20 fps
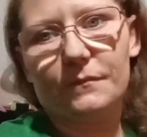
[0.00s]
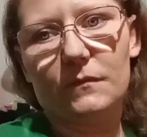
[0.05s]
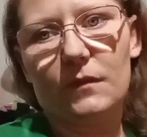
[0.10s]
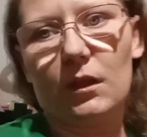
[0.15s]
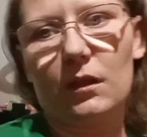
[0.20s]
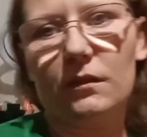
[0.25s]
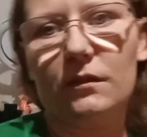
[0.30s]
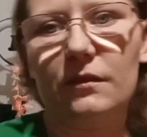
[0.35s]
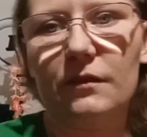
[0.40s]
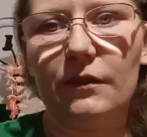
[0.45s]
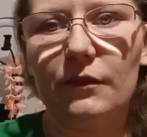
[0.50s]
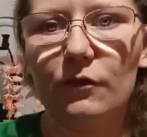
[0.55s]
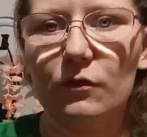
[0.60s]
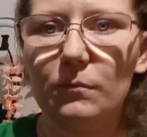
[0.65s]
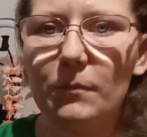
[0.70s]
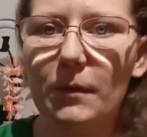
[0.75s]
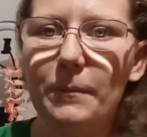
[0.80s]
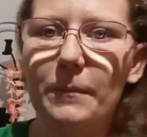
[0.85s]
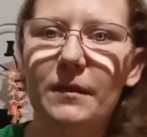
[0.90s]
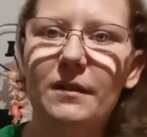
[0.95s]
excuse
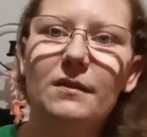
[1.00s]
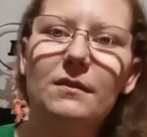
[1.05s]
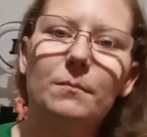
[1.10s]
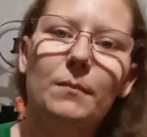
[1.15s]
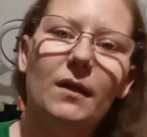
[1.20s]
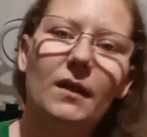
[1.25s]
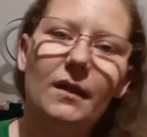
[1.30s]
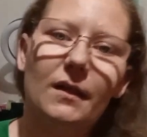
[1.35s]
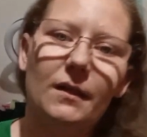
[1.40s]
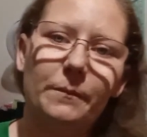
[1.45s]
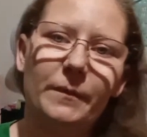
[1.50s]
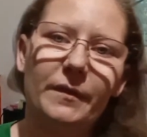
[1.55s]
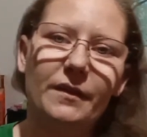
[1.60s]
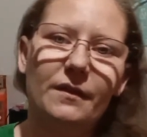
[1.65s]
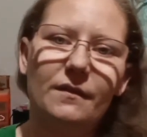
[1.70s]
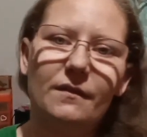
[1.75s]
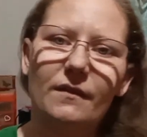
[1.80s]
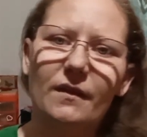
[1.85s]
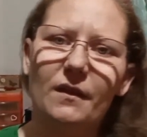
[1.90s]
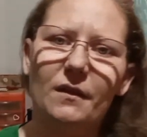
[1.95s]
my mess behind me,
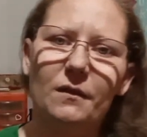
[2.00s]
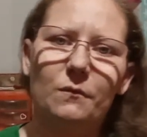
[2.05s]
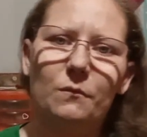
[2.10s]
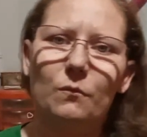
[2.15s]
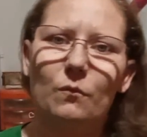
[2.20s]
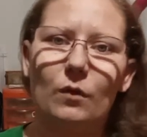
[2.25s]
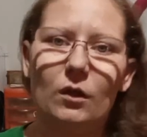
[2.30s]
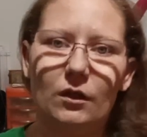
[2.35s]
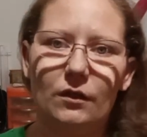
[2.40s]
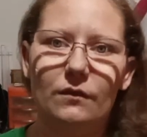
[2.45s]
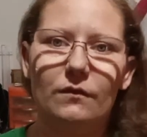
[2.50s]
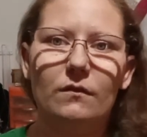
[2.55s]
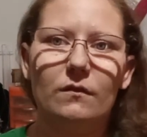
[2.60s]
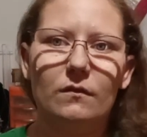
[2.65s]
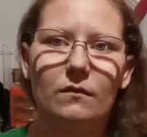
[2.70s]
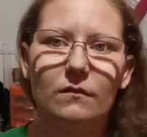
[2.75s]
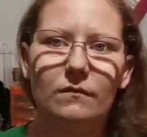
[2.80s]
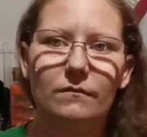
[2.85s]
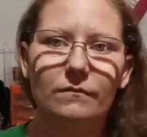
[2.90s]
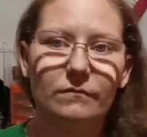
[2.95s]
it's gotten
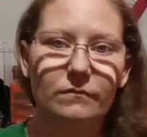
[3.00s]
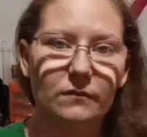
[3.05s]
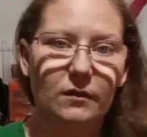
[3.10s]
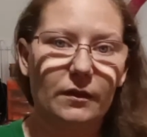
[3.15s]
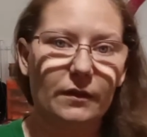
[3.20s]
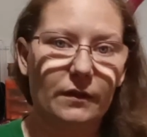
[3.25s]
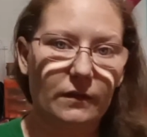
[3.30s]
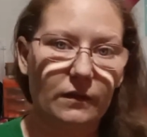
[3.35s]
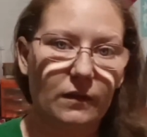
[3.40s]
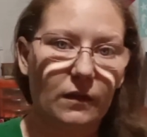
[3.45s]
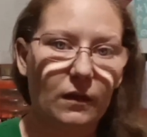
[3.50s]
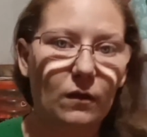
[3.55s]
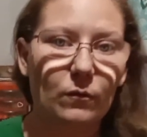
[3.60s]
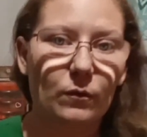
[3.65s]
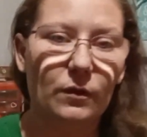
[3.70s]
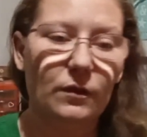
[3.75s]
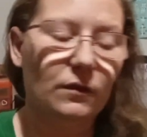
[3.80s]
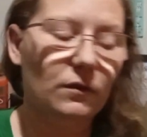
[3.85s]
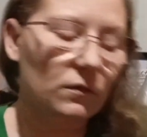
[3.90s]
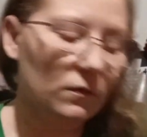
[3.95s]
worse, like a lot
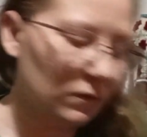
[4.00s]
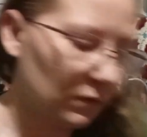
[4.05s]
worse,